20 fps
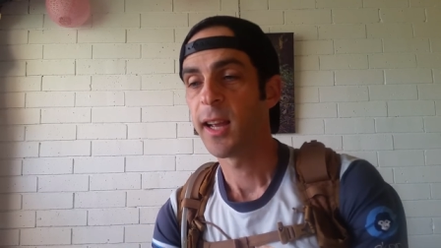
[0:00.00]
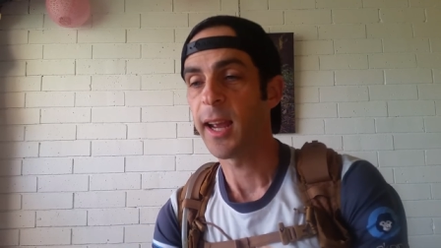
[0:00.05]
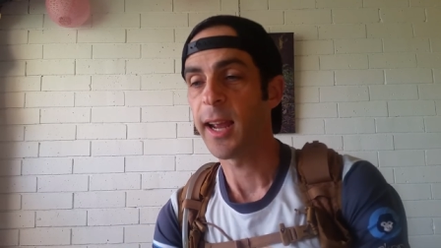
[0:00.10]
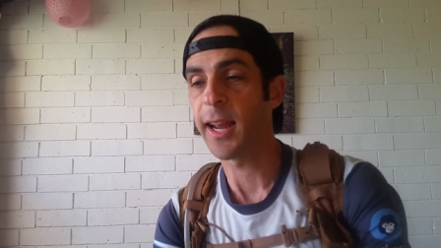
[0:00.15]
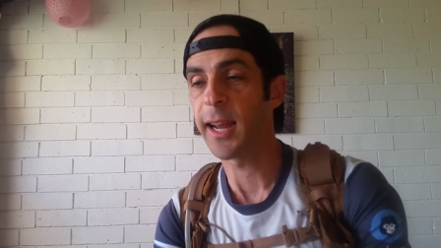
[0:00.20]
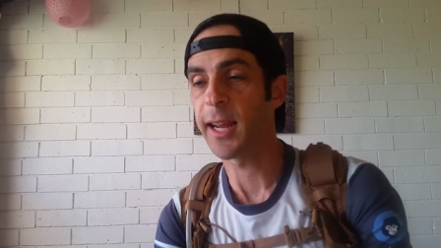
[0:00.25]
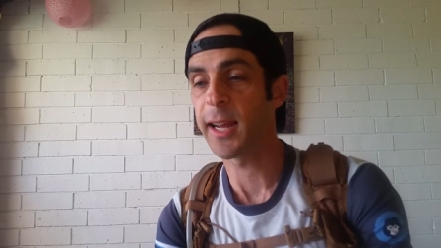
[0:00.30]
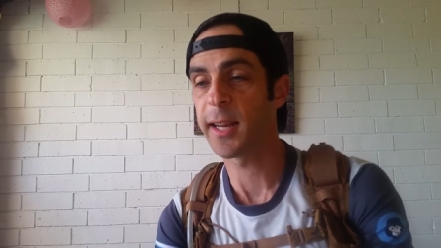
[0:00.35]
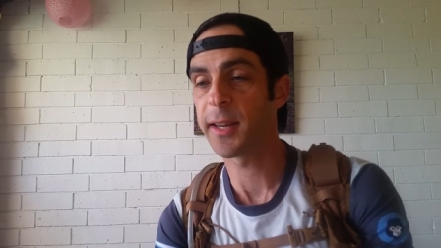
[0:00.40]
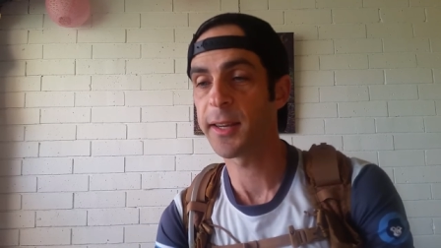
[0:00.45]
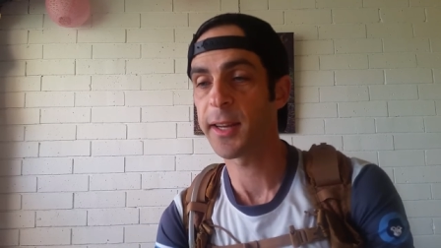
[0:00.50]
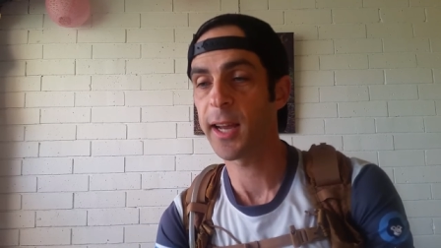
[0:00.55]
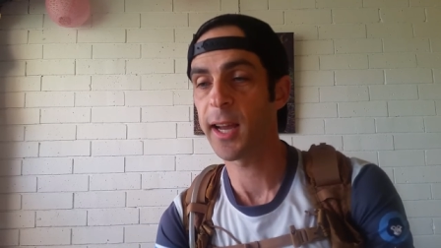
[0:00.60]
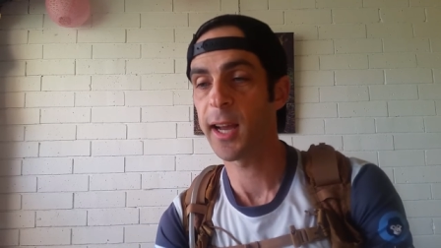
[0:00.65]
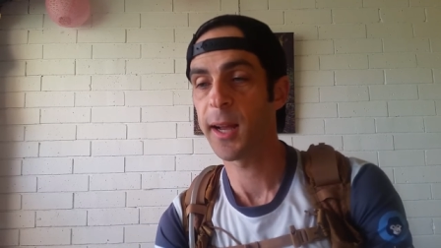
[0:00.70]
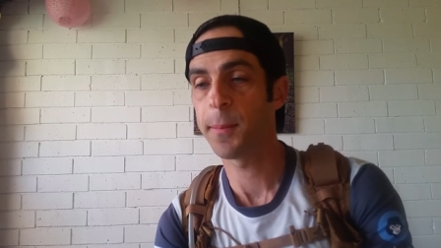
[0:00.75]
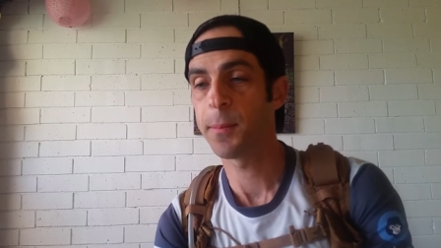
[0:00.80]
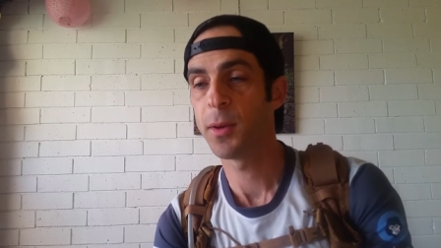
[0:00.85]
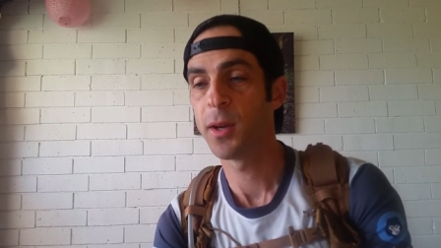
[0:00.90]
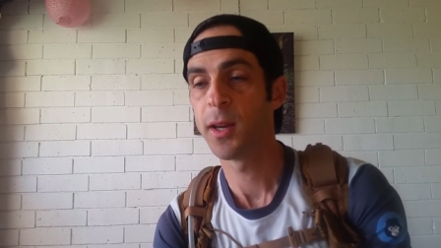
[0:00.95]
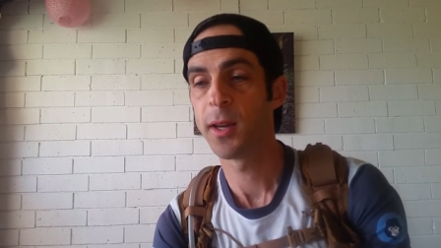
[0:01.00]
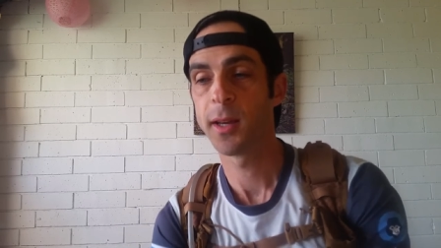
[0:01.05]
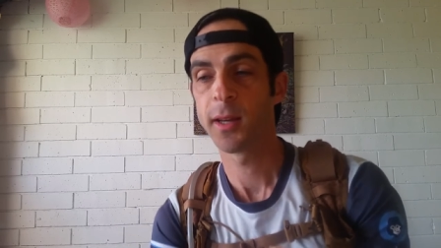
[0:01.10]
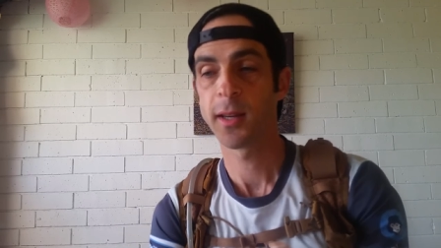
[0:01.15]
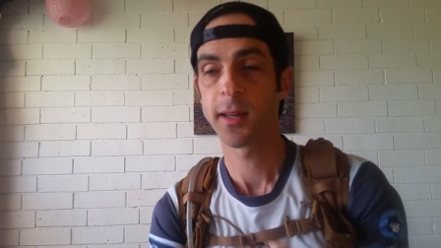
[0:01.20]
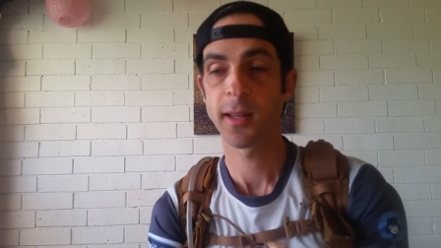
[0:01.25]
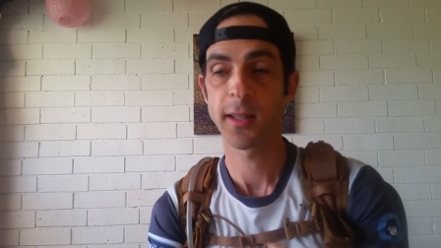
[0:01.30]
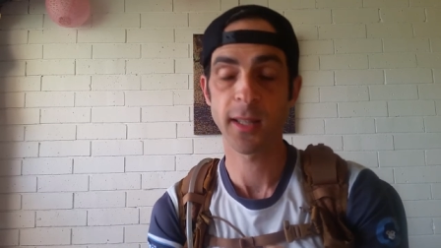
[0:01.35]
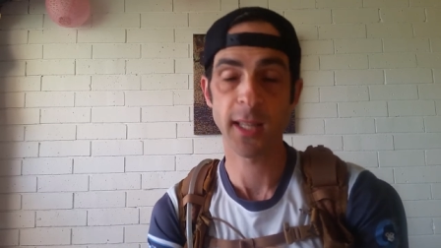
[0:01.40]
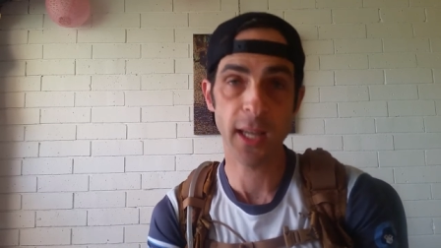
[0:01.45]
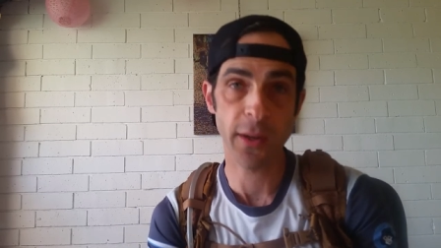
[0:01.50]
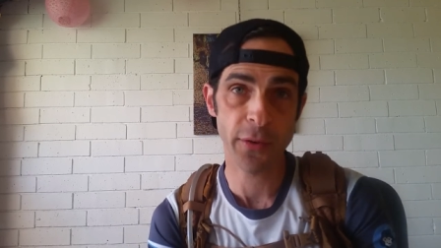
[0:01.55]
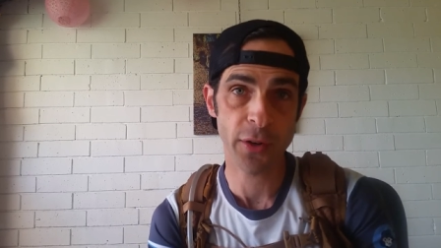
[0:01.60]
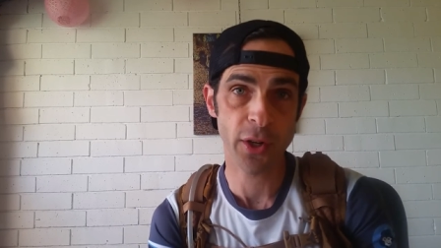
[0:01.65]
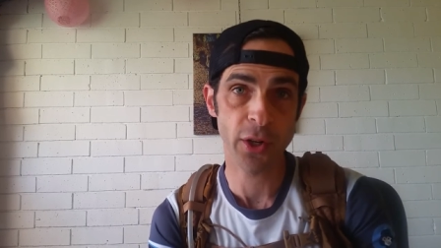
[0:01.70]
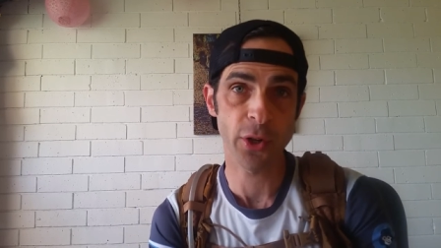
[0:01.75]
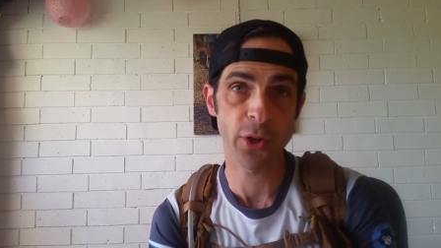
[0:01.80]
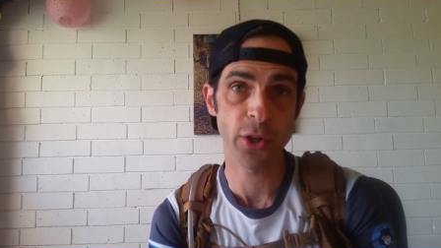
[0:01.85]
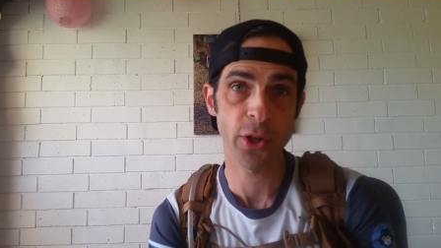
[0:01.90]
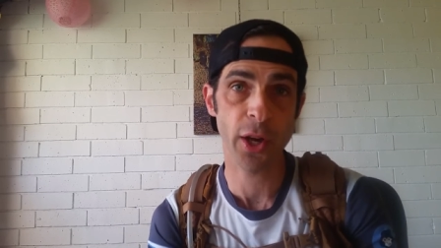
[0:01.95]
and give it
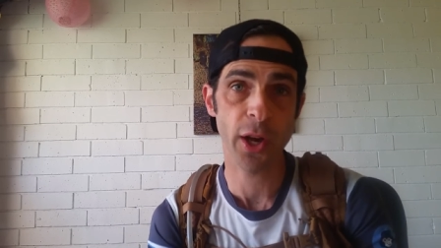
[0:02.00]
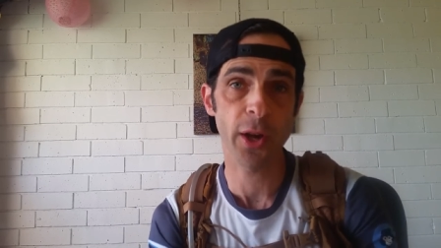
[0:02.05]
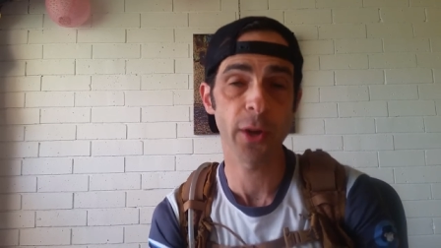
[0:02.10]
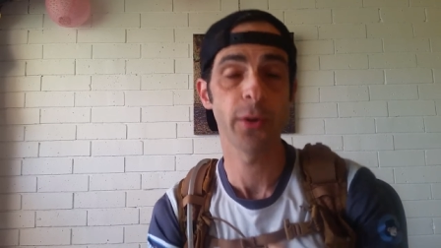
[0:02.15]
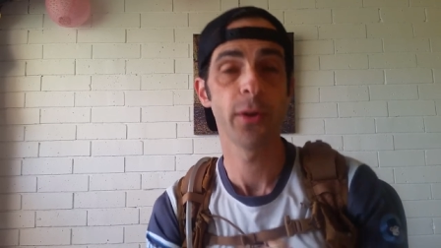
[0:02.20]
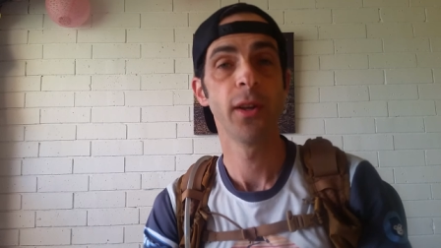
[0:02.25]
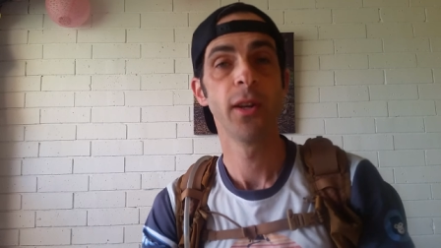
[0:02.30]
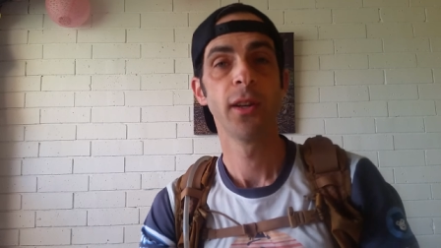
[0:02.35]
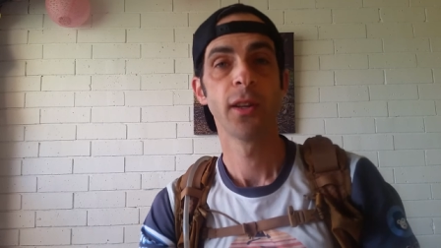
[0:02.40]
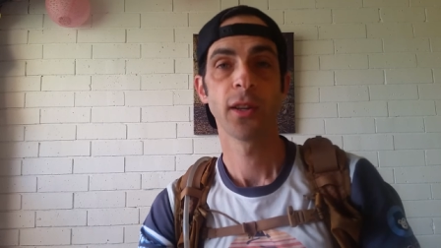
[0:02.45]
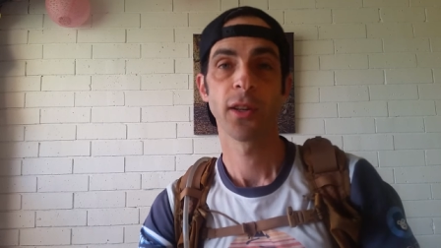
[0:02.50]
a new go.